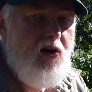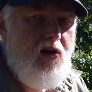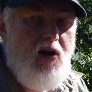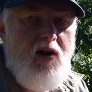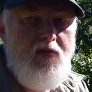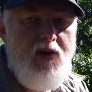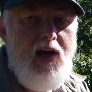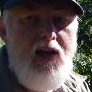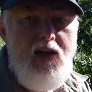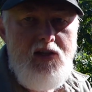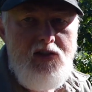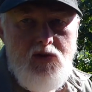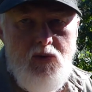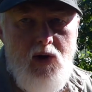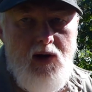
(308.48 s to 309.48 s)
of
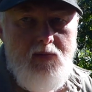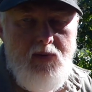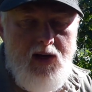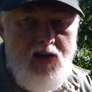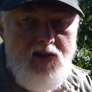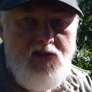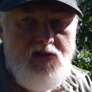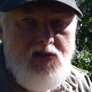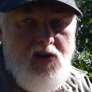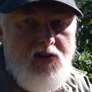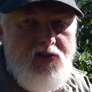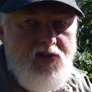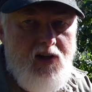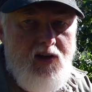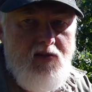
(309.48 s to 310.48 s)
18 square metres, as I
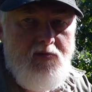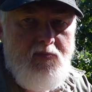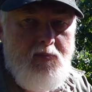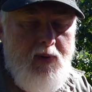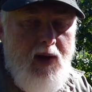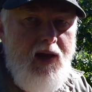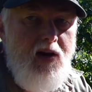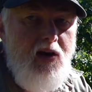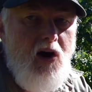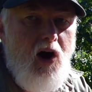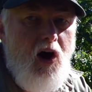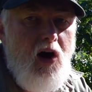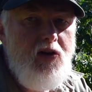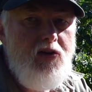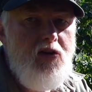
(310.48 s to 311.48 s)
said, of bed,
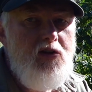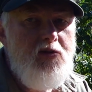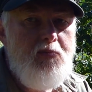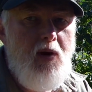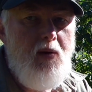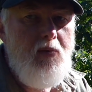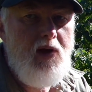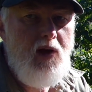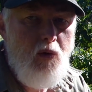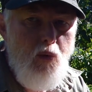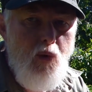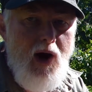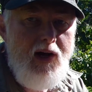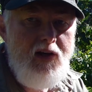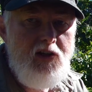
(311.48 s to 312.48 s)
I use probably
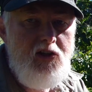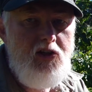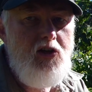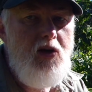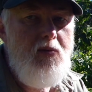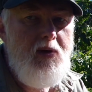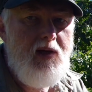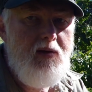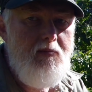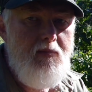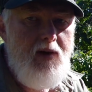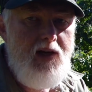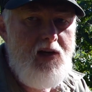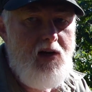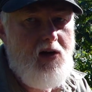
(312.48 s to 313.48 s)
1 cubic
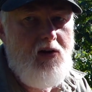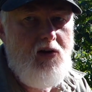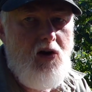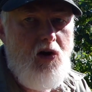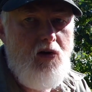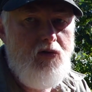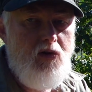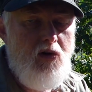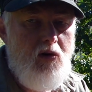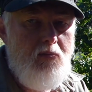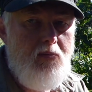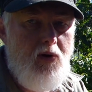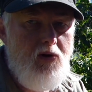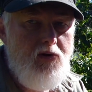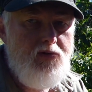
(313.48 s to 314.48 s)
metre of
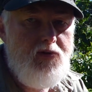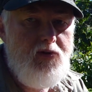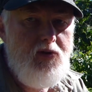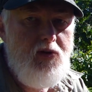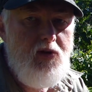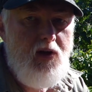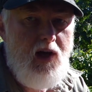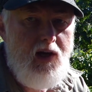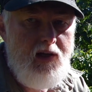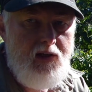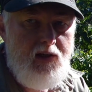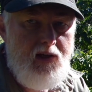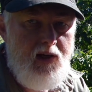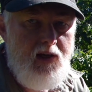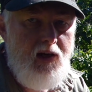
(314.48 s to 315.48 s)
compost a
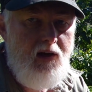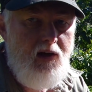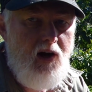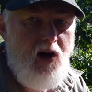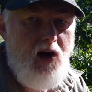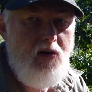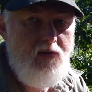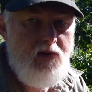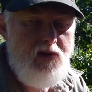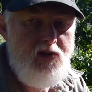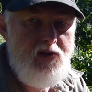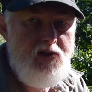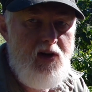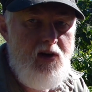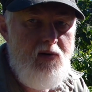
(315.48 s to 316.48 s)
year over
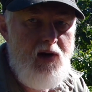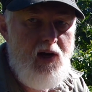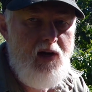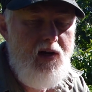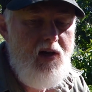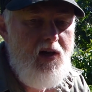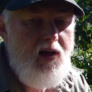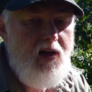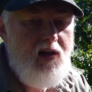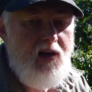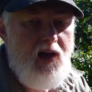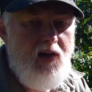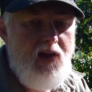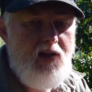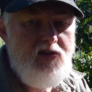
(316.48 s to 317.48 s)
this area.
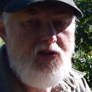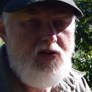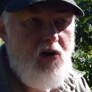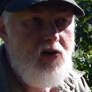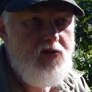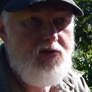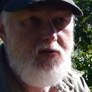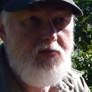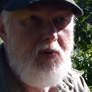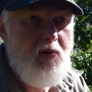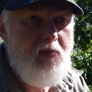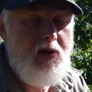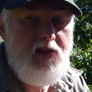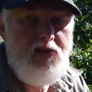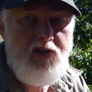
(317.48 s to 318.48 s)
Now that's a cost of
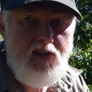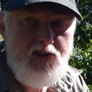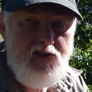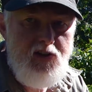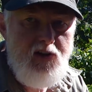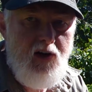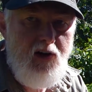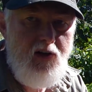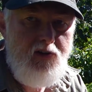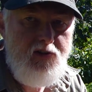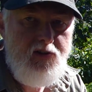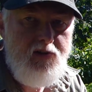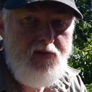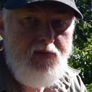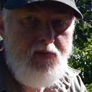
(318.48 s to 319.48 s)
probably $60,